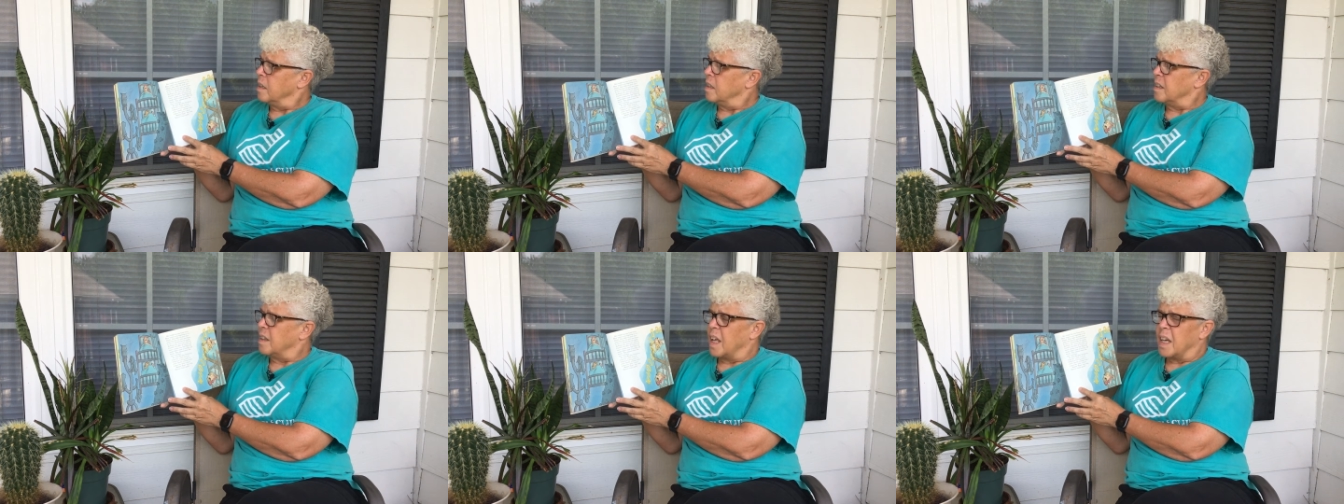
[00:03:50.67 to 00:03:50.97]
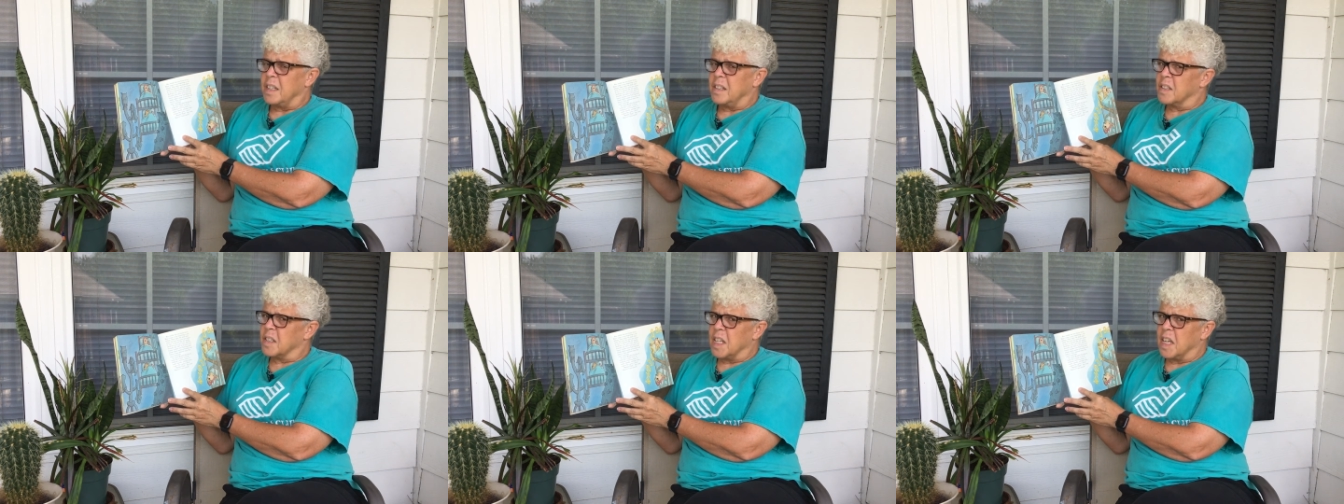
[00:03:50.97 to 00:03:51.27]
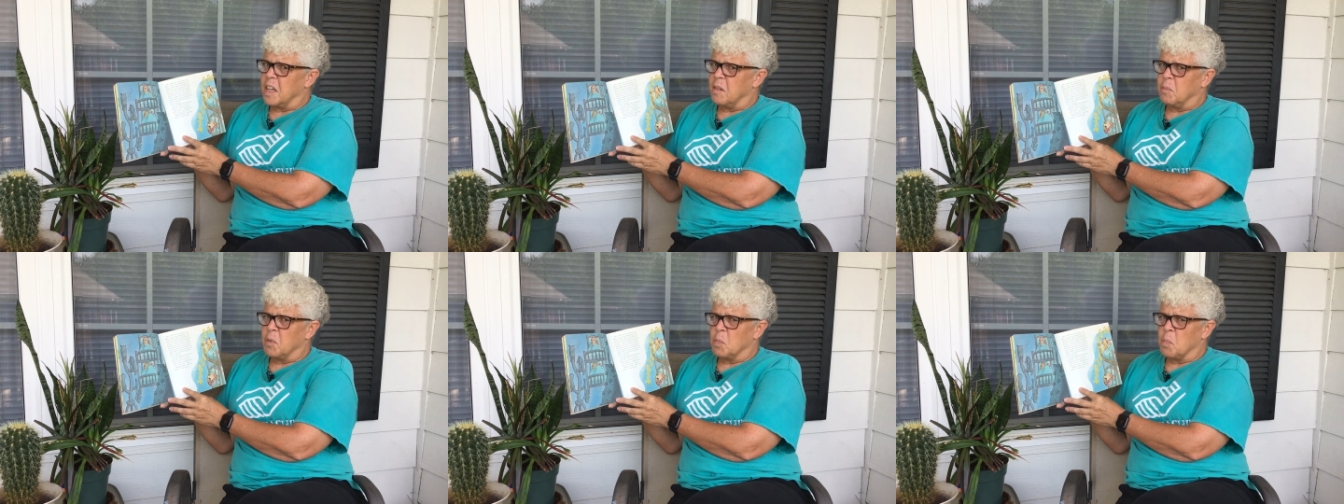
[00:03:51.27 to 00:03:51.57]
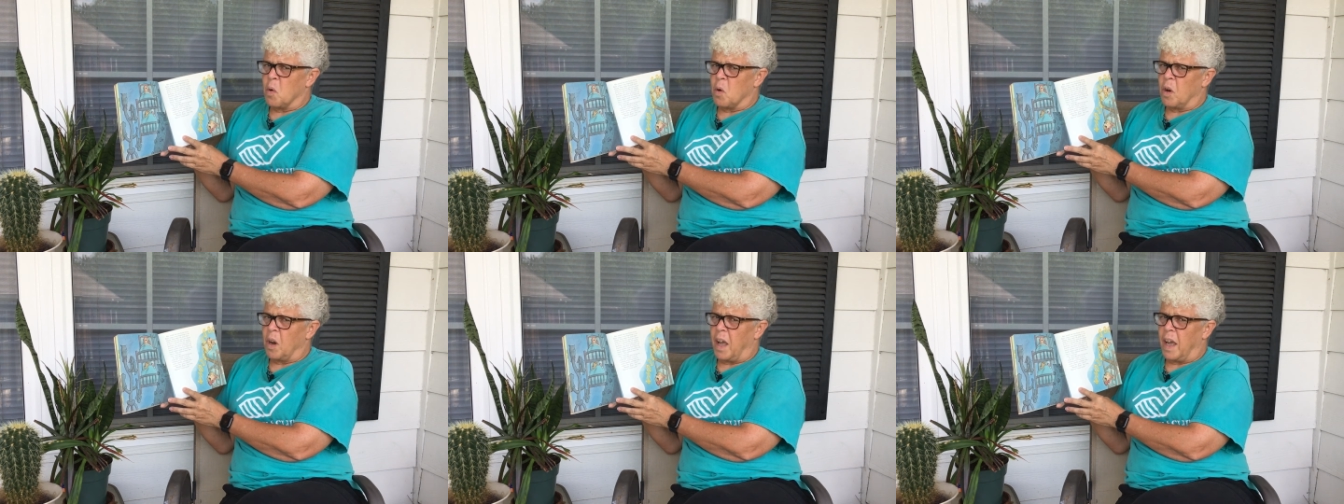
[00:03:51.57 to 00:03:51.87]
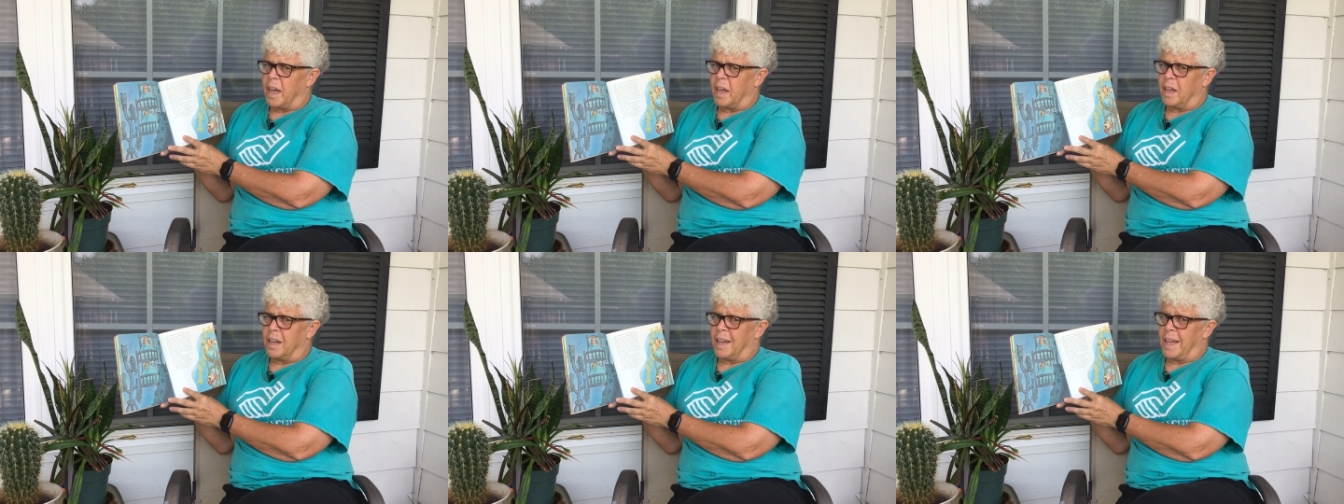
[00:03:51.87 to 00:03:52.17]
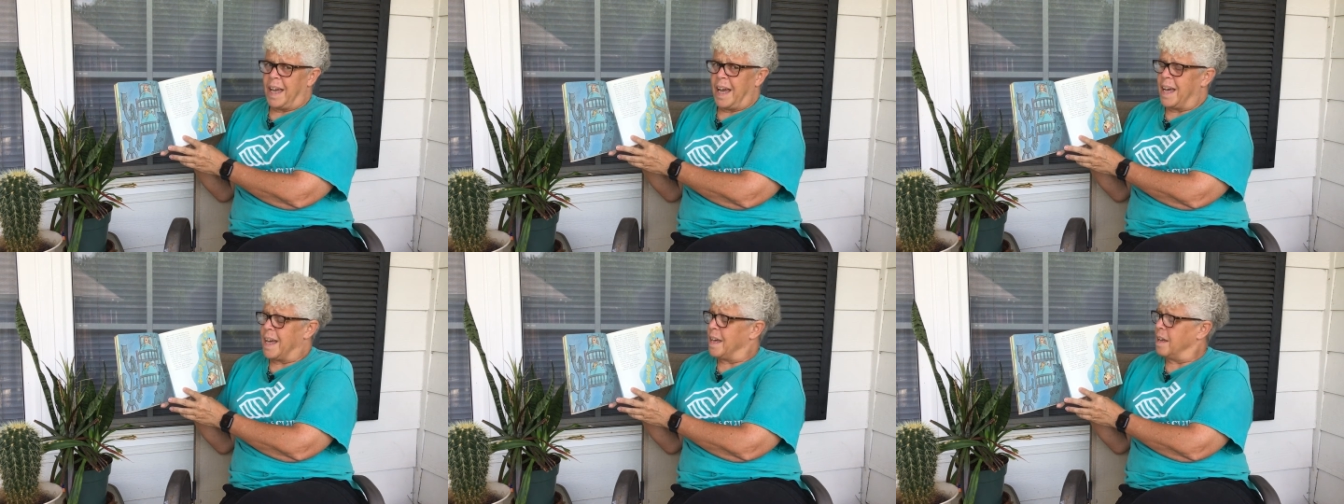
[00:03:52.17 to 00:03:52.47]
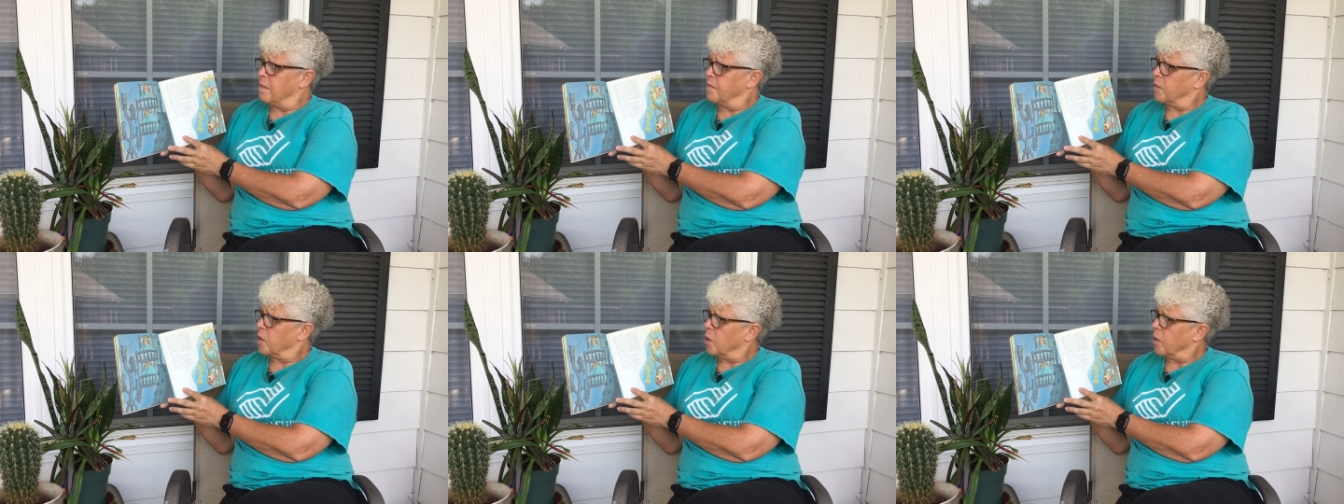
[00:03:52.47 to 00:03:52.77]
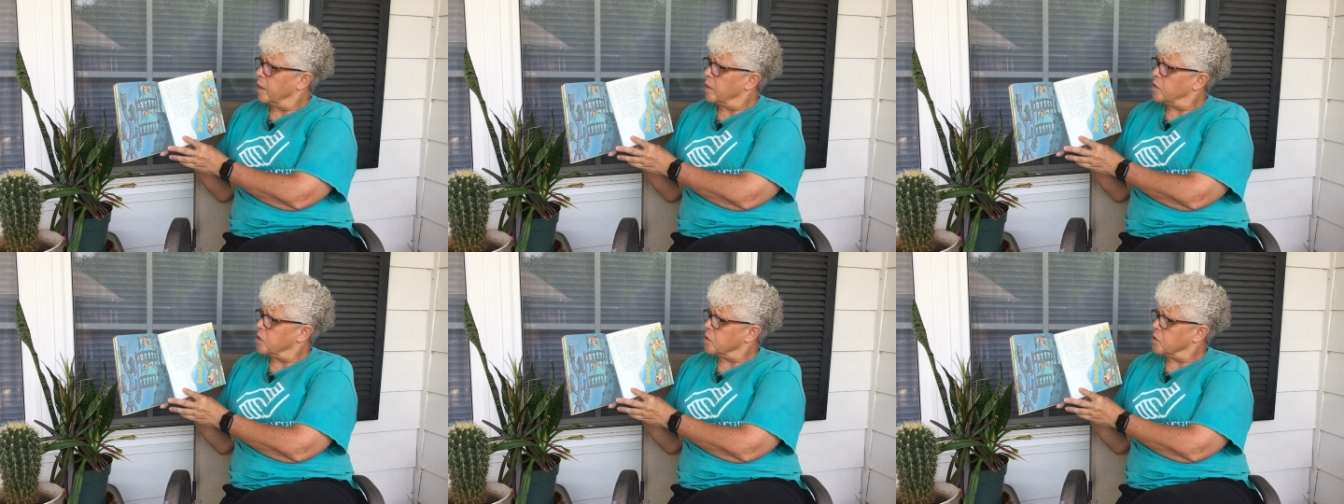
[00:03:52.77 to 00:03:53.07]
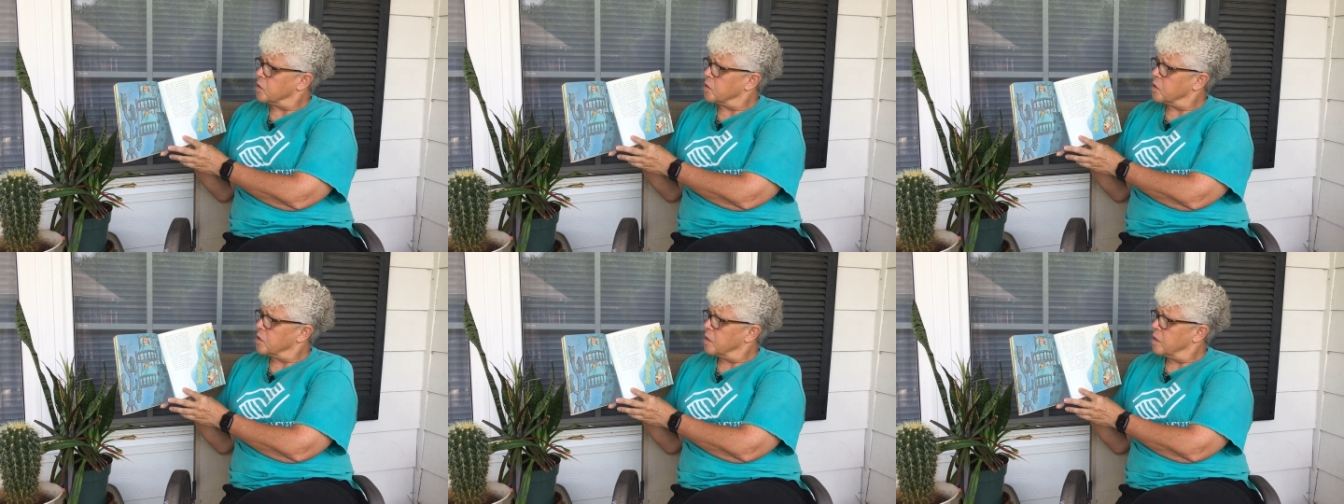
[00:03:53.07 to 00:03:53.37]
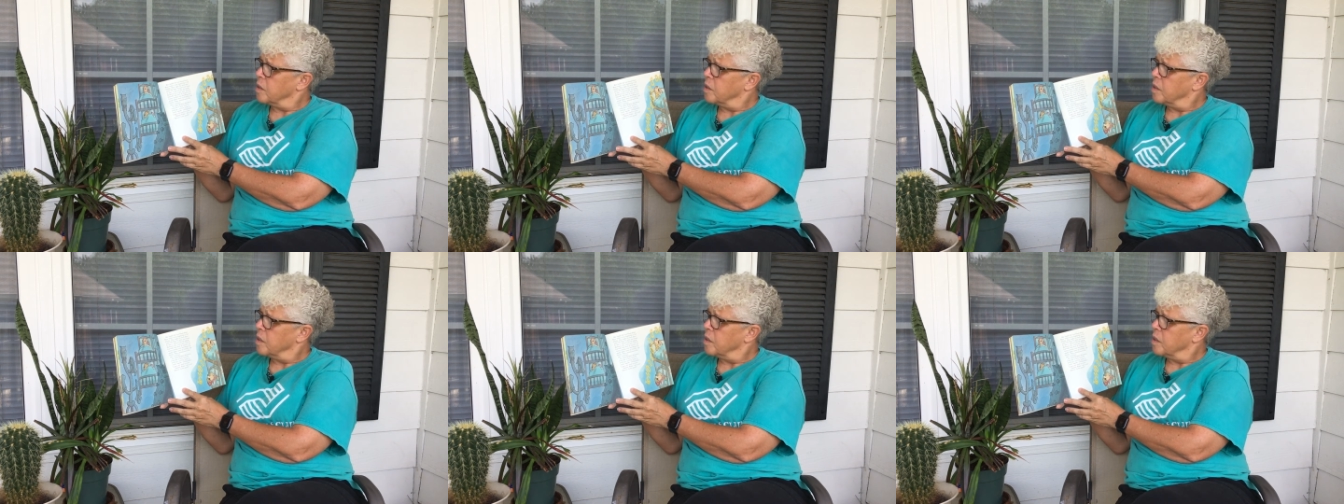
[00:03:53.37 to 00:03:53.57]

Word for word: They seemed more like cave creatures.